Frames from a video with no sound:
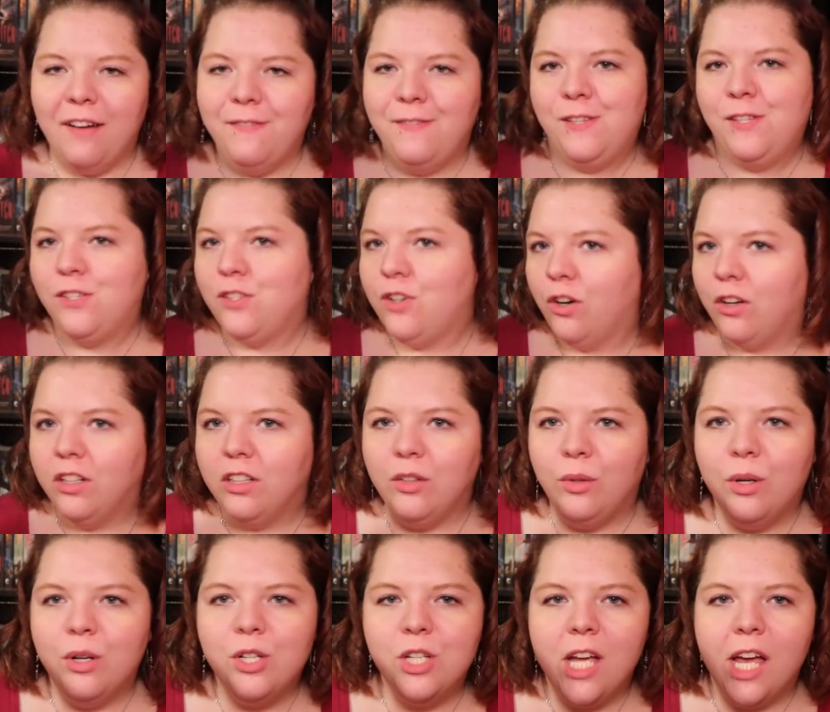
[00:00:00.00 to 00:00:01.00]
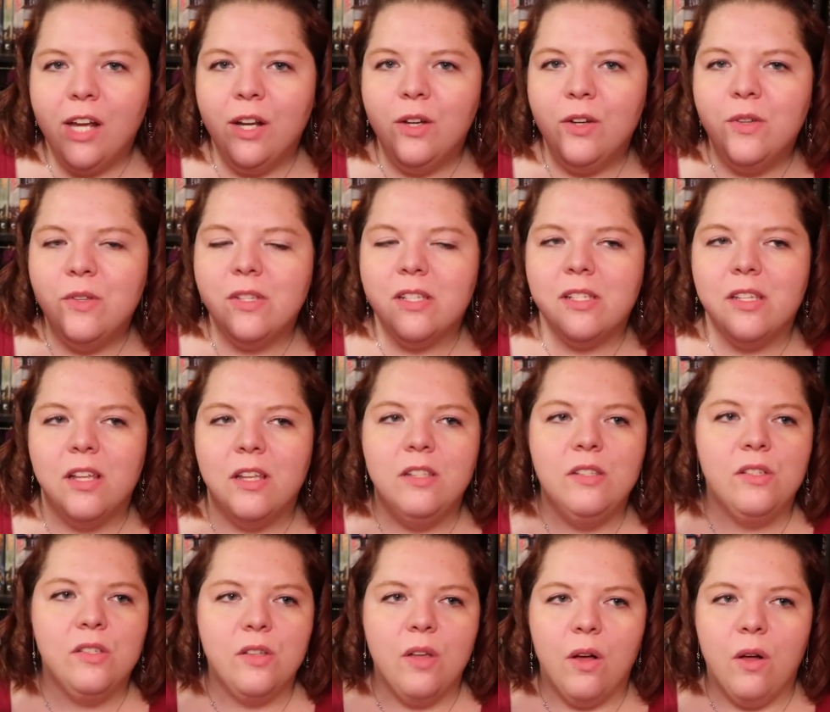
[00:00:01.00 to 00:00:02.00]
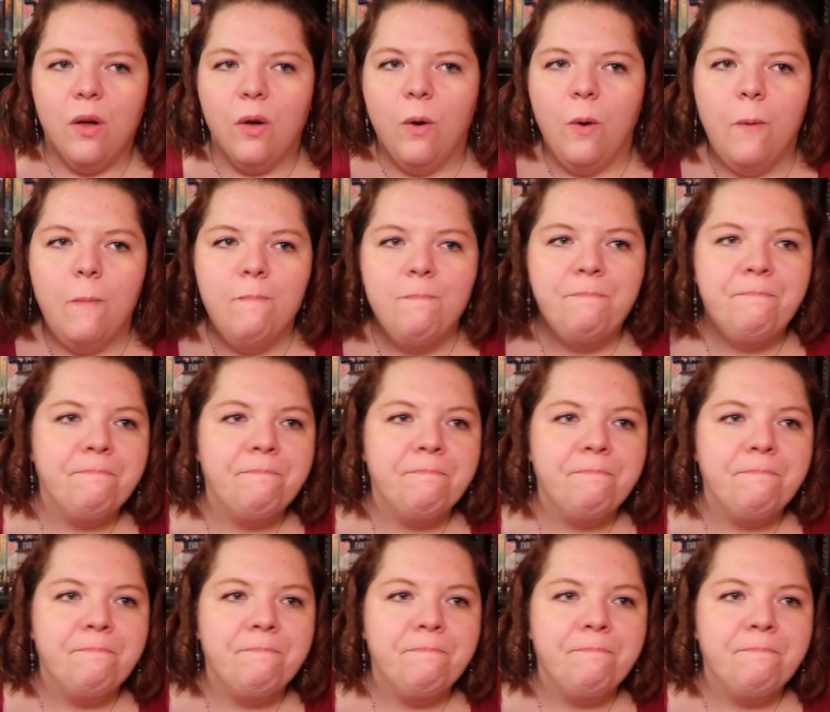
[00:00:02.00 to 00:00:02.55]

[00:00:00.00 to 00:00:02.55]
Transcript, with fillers: I've started Lord of Shadows, so